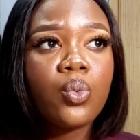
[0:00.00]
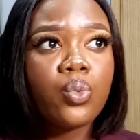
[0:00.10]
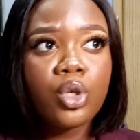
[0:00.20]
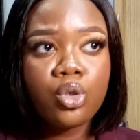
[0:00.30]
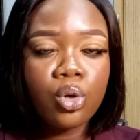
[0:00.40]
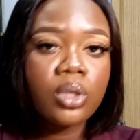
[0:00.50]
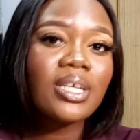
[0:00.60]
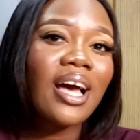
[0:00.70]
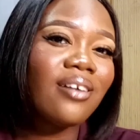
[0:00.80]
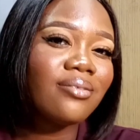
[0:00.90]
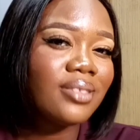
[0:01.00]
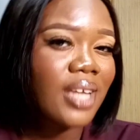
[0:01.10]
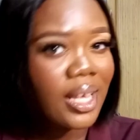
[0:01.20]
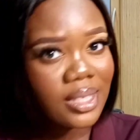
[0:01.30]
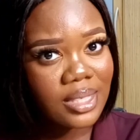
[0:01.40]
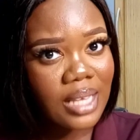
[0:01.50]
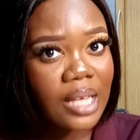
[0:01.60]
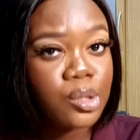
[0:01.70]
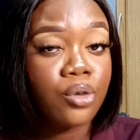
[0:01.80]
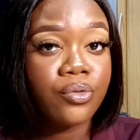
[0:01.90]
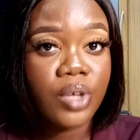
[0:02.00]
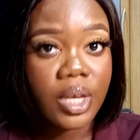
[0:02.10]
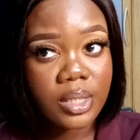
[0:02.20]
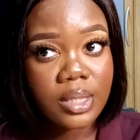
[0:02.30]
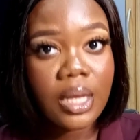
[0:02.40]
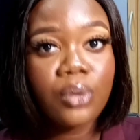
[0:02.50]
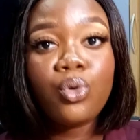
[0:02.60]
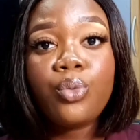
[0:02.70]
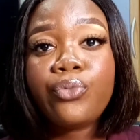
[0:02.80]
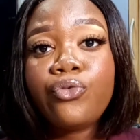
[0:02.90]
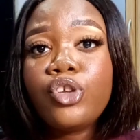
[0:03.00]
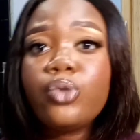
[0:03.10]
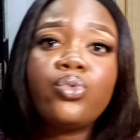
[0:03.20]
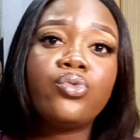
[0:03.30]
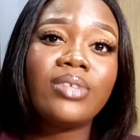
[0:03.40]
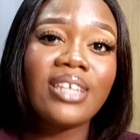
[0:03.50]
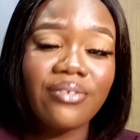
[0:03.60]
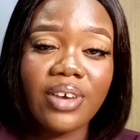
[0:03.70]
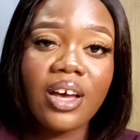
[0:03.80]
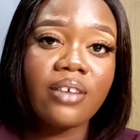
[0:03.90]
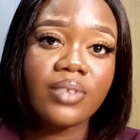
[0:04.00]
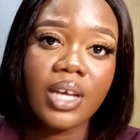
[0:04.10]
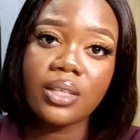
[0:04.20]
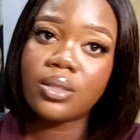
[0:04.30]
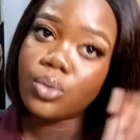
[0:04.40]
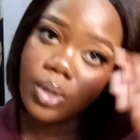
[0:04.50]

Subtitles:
We don't have that as of yet, and hopefully we'll never have that.